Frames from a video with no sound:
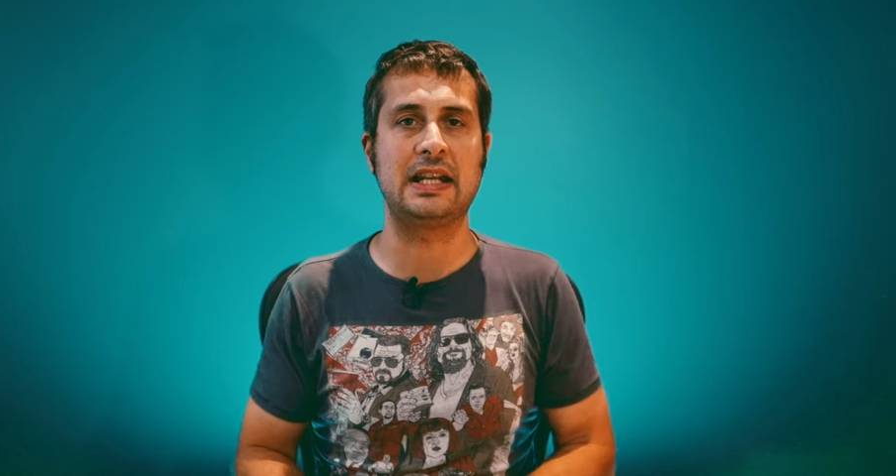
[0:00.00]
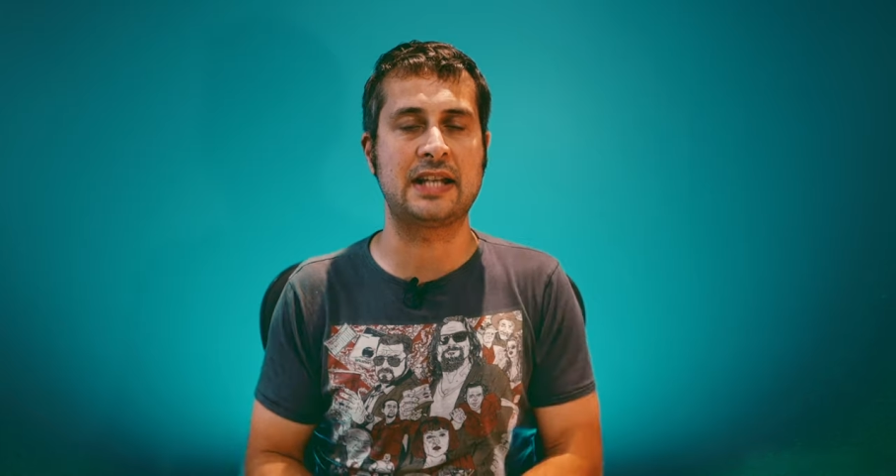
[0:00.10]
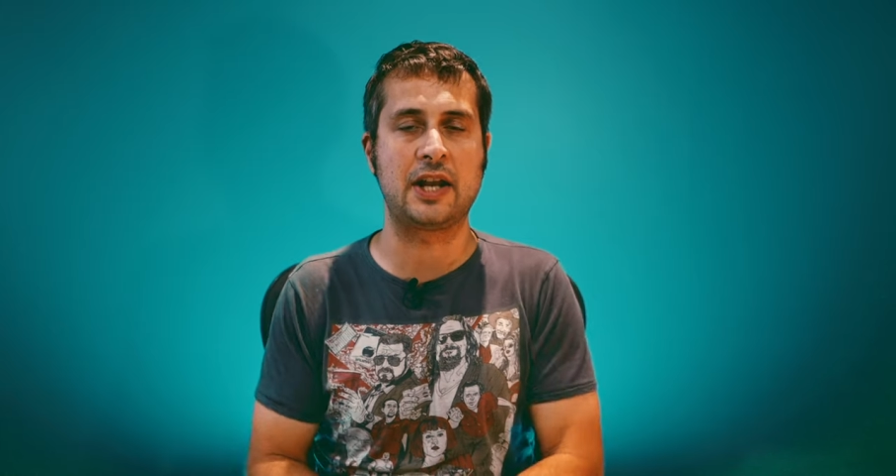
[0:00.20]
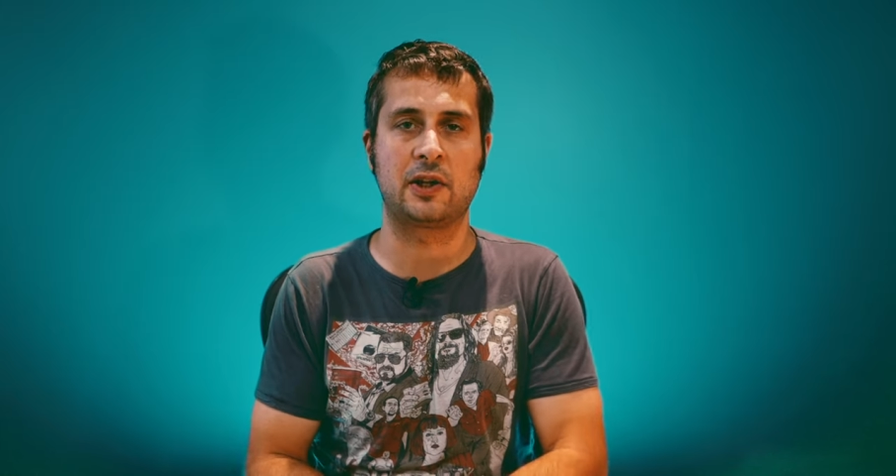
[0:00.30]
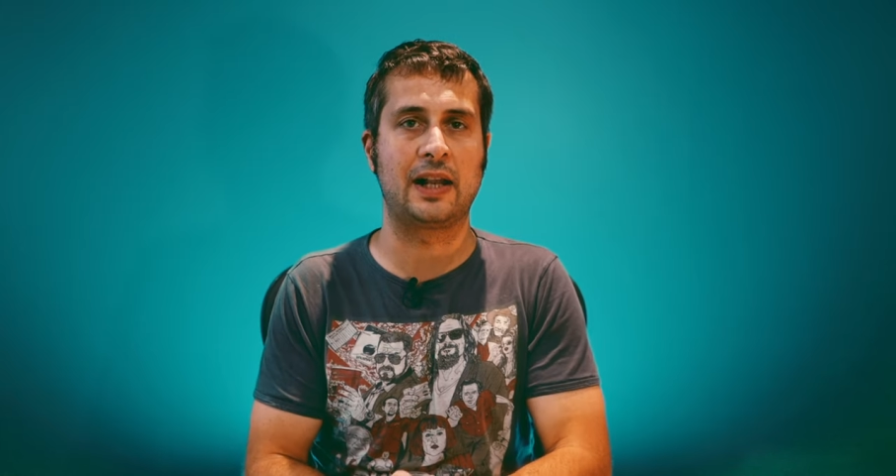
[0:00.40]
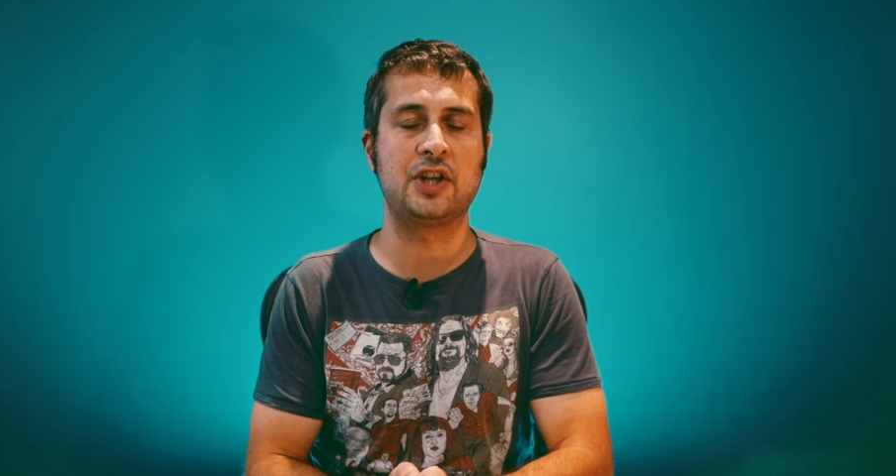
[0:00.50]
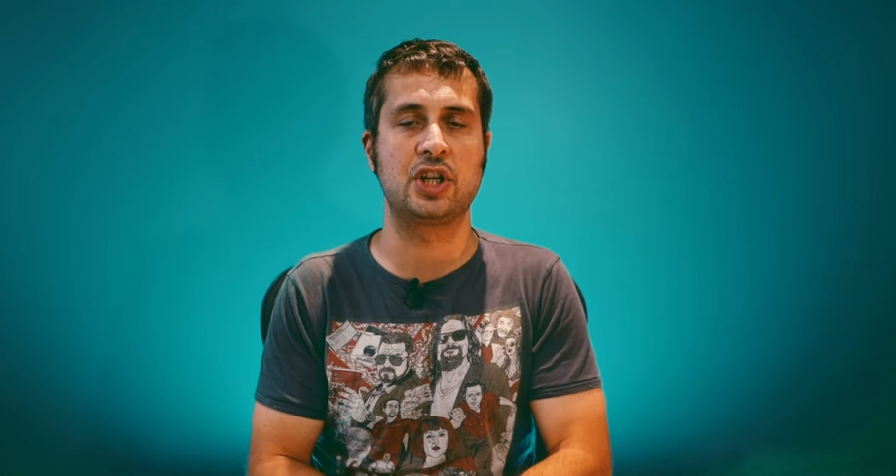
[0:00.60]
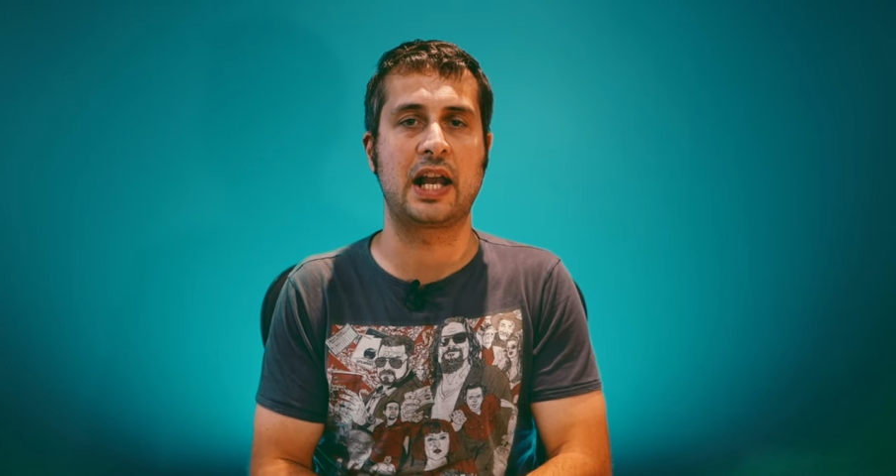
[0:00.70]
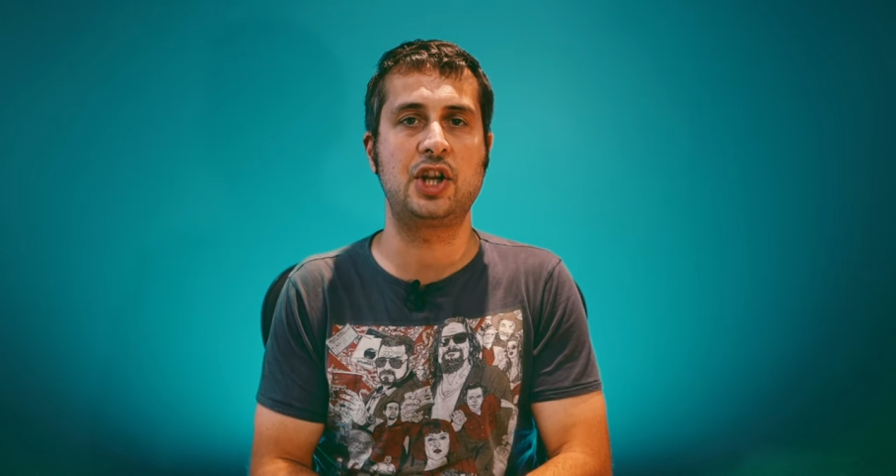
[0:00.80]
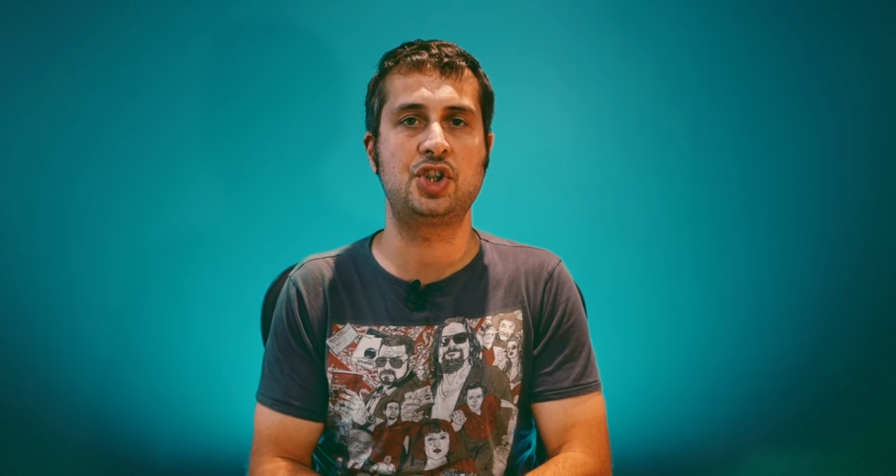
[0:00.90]
technical
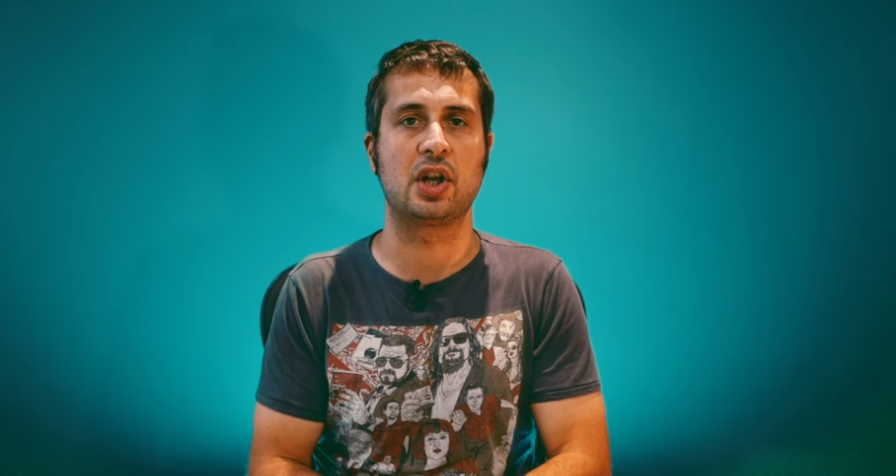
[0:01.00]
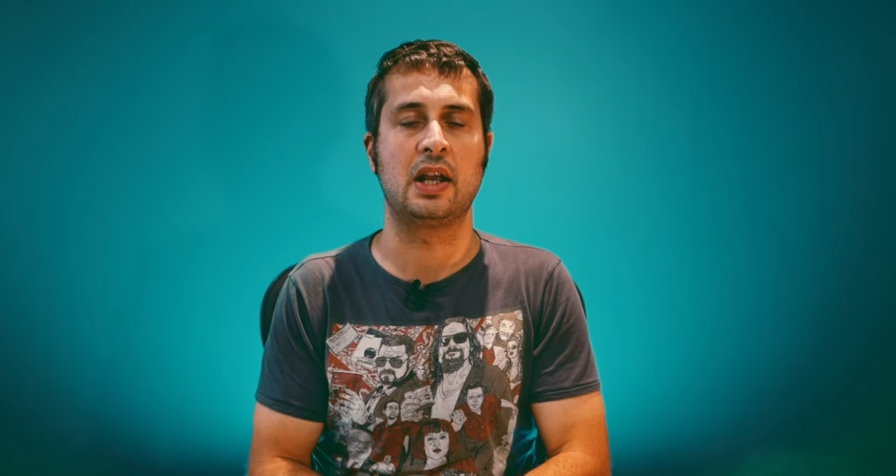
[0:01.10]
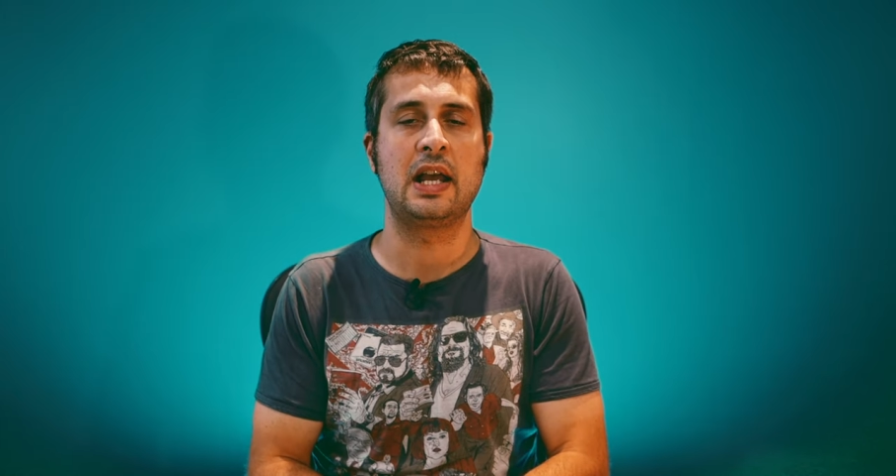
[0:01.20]
education.